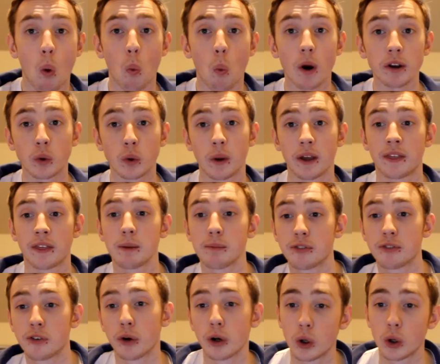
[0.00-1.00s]
One quick thing
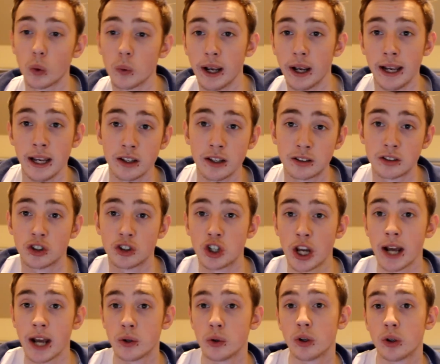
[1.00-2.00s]
before I go is Jed,